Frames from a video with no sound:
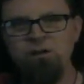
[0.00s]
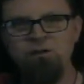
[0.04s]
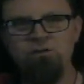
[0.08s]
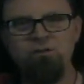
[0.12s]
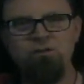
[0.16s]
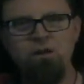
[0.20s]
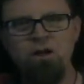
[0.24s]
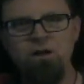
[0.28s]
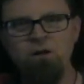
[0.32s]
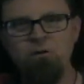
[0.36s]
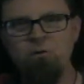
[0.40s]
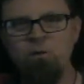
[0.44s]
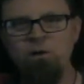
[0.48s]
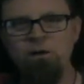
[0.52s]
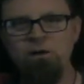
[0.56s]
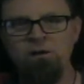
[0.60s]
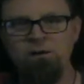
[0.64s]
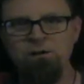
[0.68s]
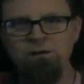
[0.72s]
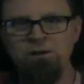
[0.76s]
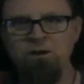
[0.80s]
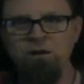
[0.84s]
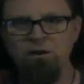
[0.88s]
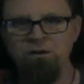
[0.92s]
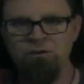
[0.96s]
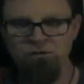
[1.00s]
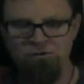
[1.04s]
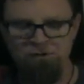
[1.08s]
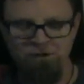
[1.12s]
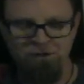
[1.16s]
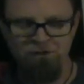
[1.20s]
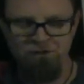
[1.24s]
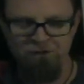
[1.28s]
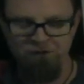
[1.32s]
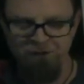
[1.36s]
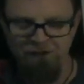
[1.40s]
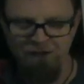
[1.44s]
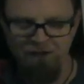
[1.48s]
It's not quite on
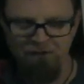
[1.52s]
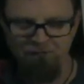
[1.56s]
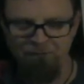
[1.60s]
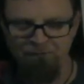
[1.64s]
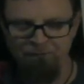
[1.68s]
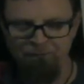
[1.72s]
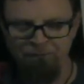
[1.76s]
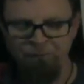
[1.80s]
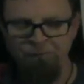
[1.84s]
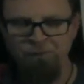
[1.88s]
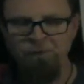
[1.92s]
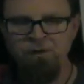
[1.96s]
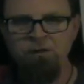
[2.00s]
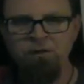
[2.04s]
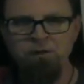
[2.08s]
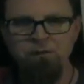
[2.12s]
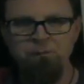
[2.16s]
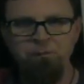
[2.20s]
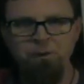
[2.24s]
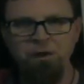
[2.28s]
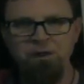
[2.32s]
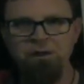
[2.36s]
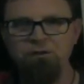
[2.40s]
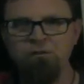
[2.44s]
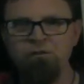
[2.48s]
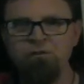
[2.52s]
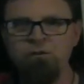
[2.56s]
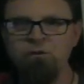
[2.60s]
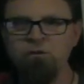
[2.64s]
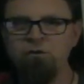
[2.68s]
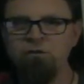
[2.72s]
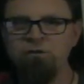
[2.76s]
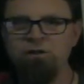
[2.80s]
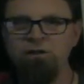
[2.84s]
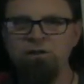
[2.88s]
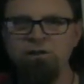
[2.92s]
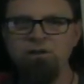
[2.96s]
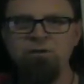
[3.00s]
Kickstarter yet, but as soon
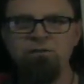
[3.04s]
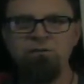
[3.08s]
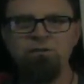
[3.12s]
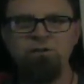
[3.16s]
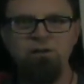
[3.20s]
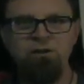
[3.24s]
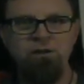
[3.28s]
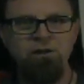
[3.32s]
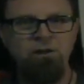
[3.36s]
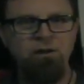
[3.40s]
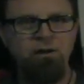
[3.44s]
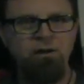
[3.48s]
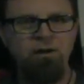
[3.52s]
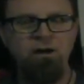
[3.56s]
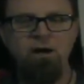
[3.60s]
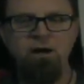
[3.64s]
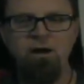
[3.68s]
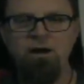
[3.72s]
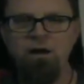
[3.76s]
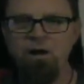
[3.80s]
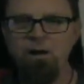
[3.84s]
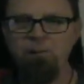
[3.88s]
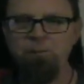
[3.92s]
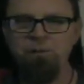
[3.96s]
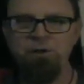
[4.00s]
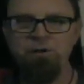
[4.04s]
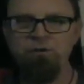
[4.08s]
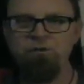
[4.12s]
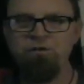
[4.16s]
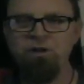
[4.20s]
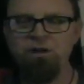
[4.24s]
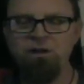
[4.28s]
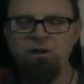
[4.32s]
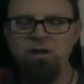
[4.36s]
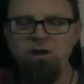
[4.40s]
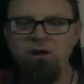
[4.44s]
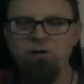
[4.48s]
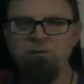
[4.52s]
as it is, uh, I'm going to
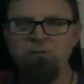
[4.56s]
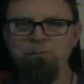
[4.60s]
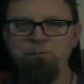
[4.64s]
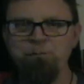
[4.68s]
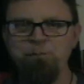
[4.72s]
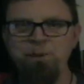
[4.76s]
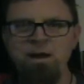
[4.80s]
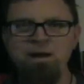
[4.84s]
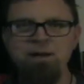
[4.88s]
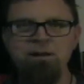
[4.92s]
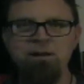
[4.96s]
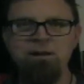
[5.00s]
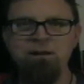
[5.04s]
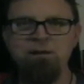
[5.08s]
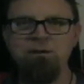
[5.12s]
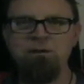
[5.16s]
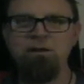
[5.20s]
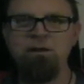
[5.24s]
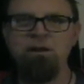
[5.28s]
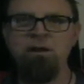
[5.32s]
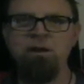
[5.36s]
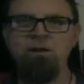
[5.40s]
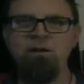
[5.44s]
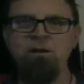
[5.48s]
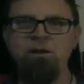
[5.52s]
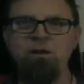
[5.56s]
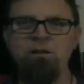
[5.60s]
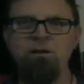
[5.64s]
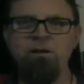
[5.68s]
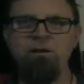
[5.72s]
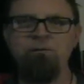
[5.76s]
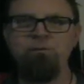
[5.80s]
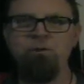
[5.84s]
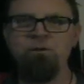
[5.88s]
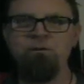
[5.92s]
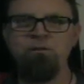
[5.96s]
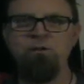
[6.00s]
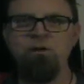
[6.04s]
check it out, back it, and all
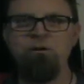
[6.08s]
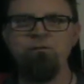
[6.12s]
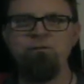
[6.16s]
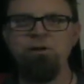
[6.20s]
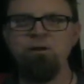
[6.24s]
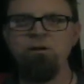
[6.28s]
that fun stuff.